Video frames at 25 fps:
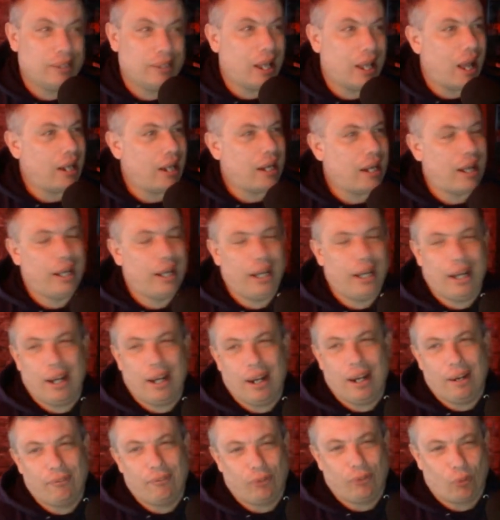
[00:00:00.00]
I got
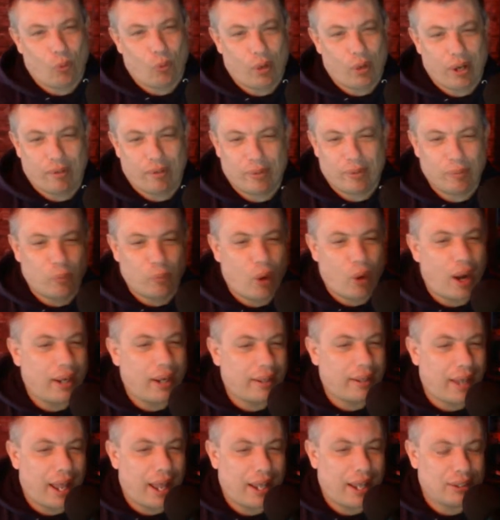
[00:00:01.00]
every one of them right
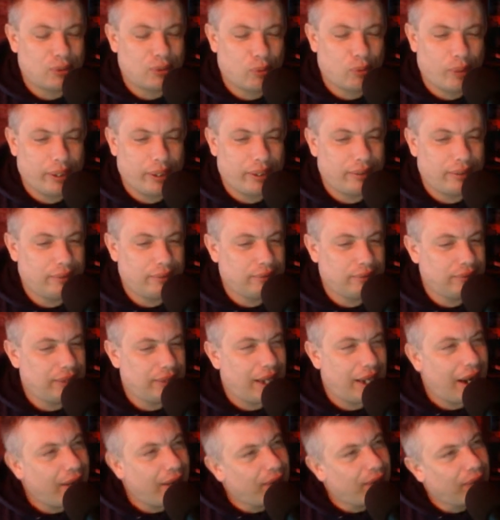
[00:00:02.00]
last week.
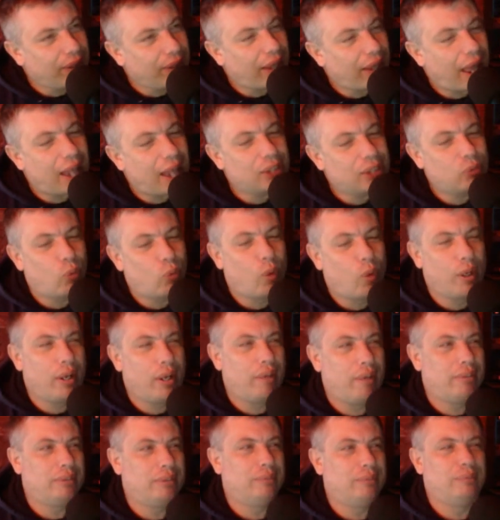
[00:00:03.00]
Every last one
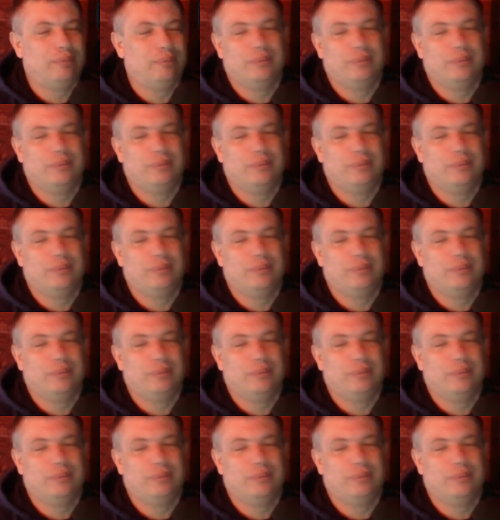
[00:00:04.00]
of them.